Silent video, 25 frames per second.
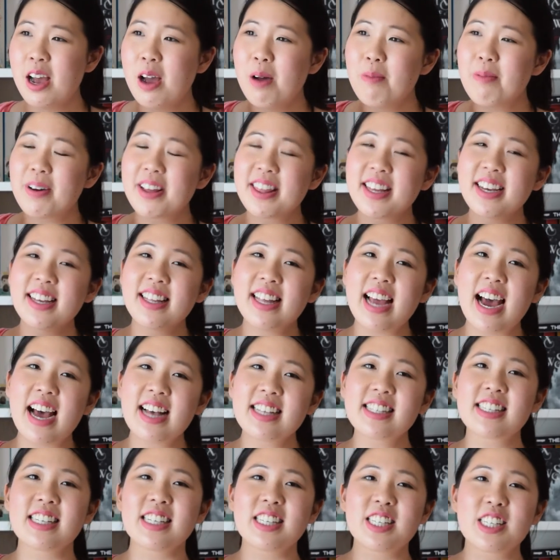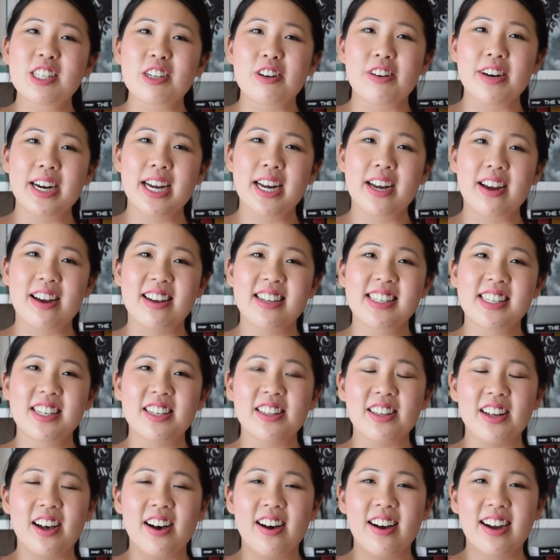But then as the story goes
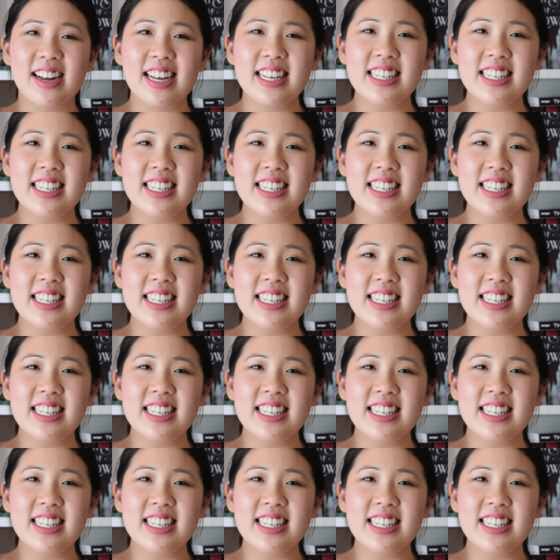along,